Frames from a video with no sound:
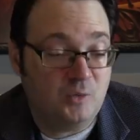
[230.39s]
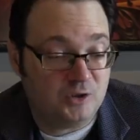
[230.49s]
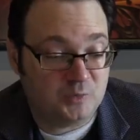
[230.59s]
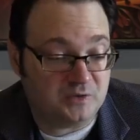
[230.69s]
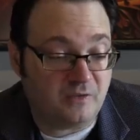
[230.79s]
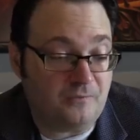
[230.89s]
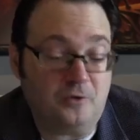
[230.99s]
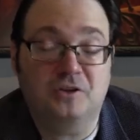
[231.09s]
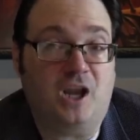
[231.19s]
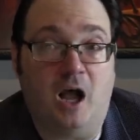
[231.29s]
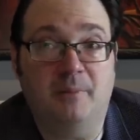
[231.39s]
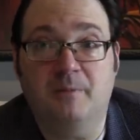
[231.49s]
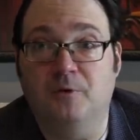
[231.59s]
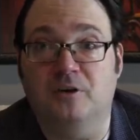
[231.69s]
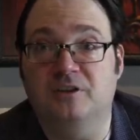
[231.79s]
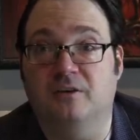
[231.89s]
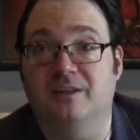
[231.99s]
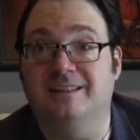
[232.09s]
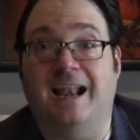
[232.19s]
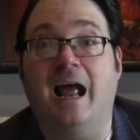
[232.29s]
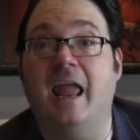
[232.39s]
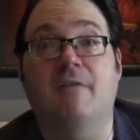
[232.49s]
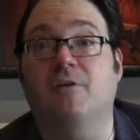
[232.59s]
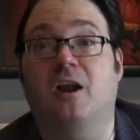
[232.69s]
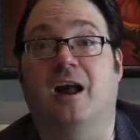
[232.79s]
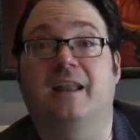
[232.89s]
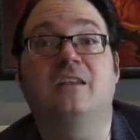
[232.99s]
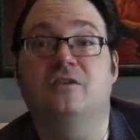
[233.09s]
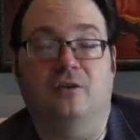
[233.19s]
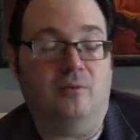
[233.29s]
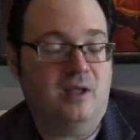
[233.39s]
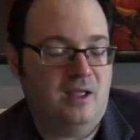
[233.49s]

which was the first comic book series that I ever got into.